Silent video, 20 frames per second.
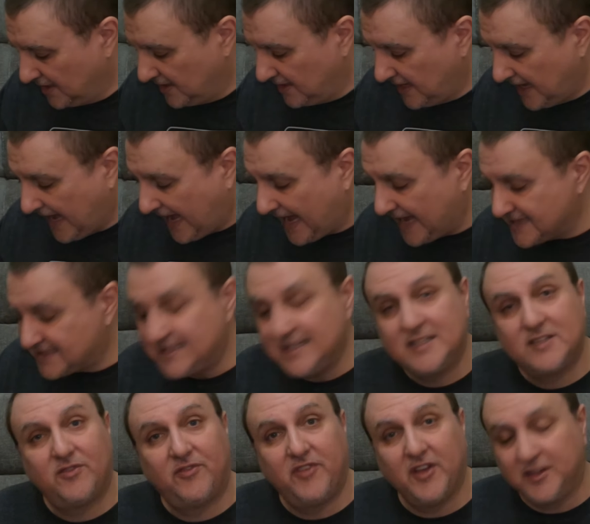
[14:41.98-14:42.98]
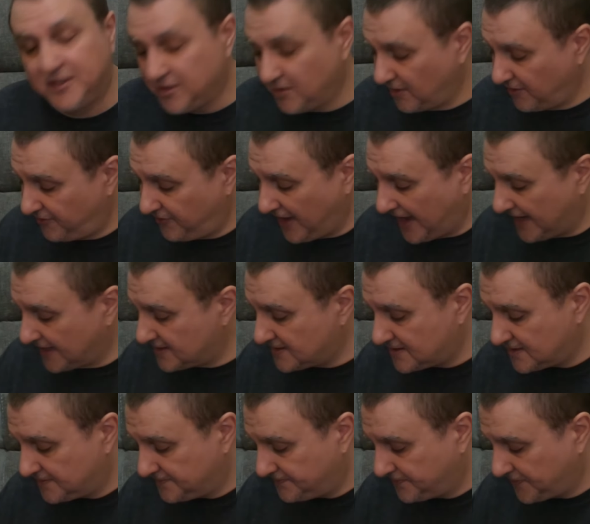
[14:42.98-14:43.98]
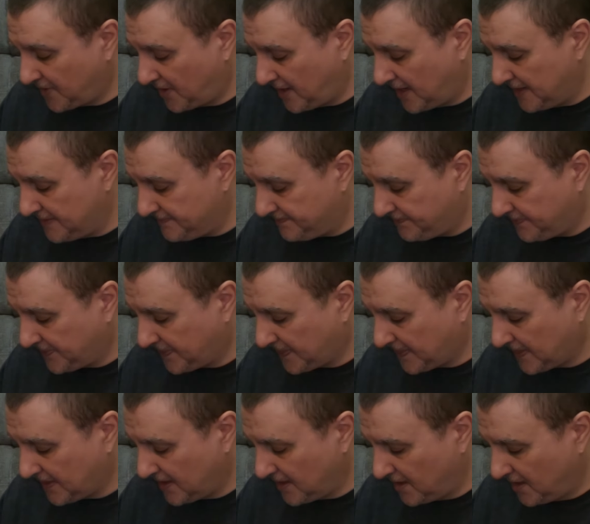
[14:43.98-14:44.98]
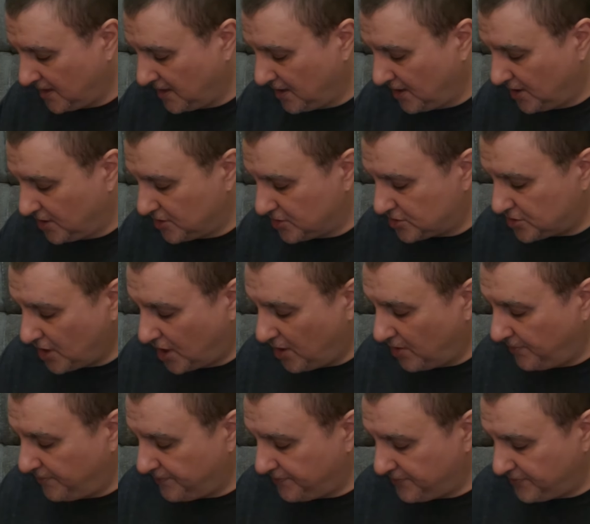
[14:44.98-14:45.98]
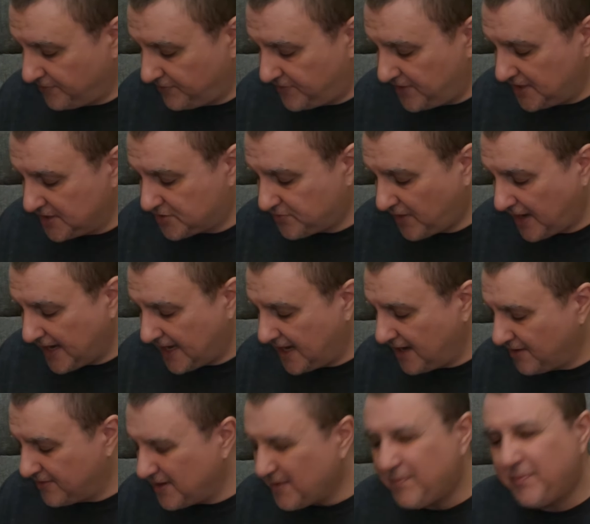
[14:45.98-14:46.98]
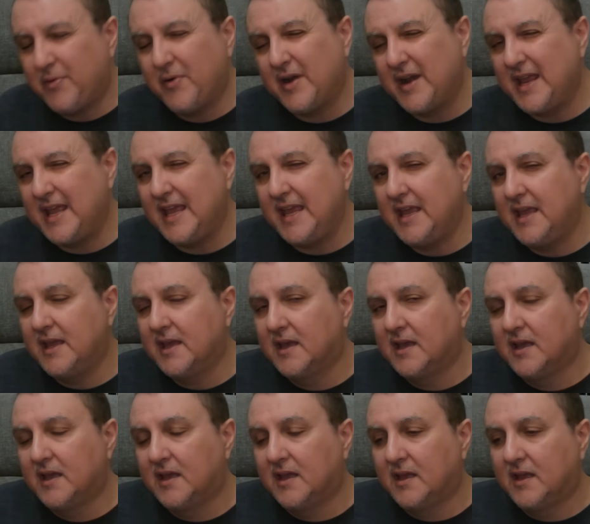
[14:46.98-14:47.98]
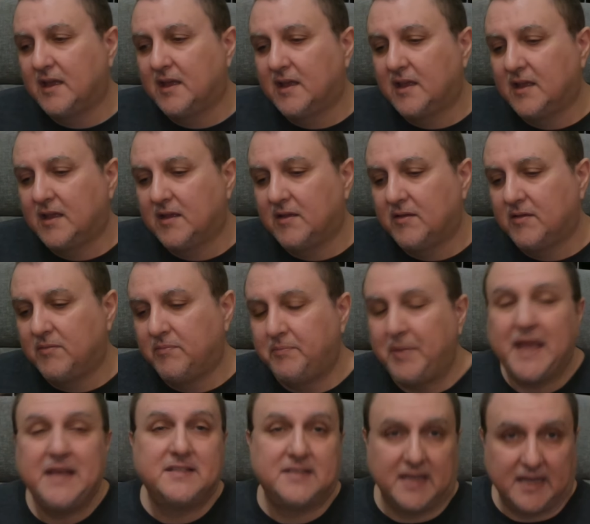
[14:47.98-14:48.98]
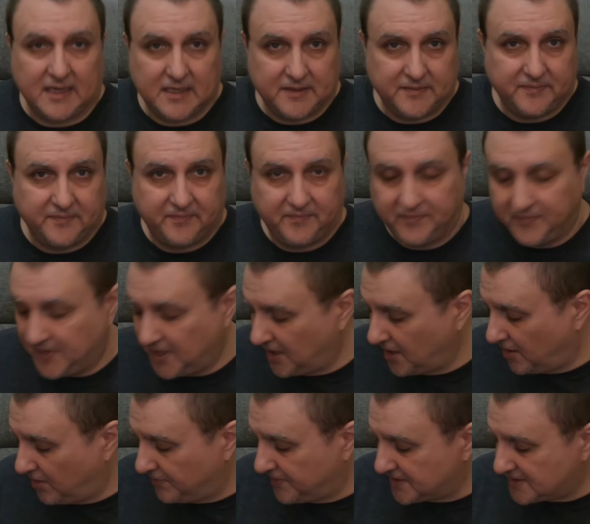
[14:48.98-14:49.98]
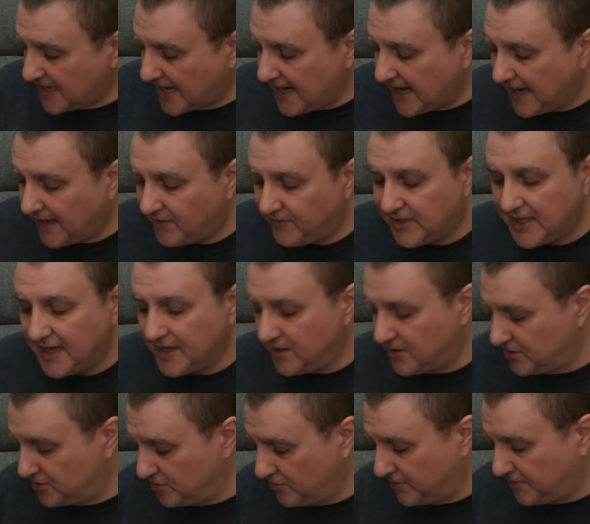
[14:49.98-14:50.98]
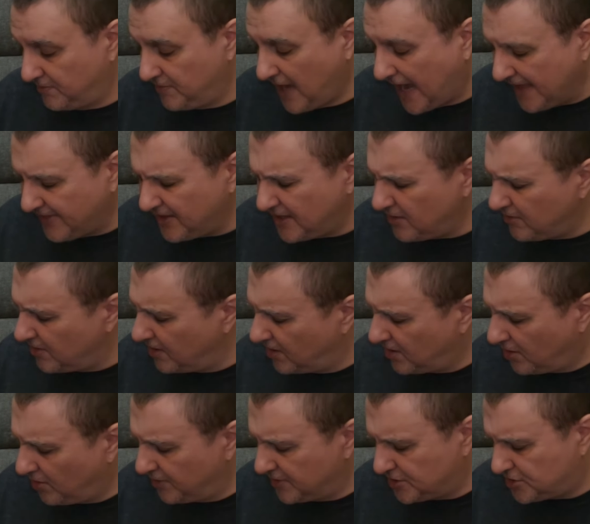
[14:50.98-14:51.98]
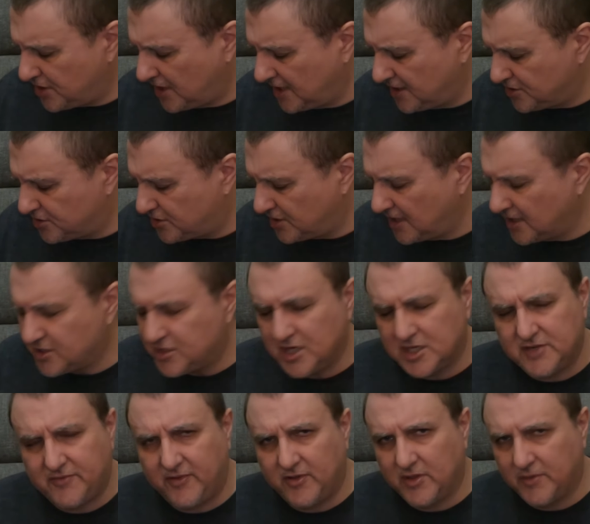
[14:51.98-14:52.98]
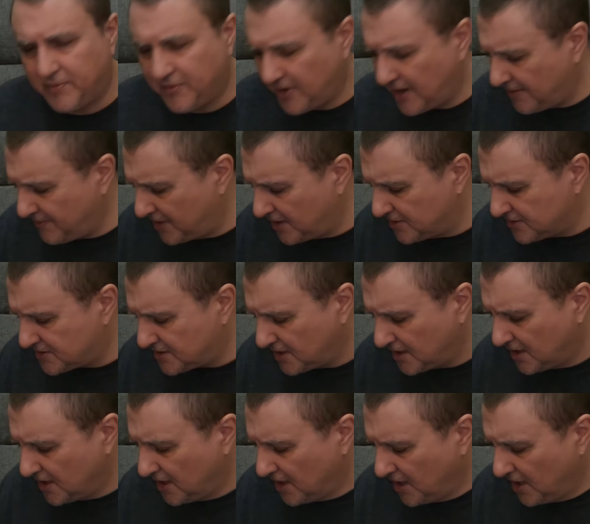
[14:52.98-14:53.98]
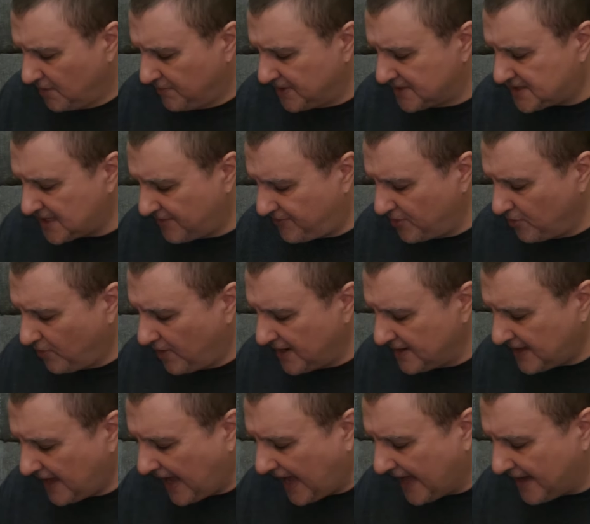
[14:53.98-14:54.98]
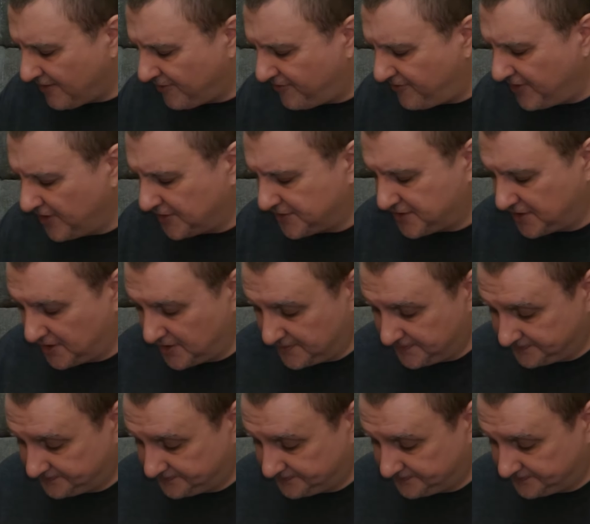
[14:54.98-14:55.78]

it has these filter effects, all right? So these right here, they're pretty basic. You know, there's not a hell of a lot you can do with them. I think you can go and change a few of the parameters. But say if you wanted to add a filter,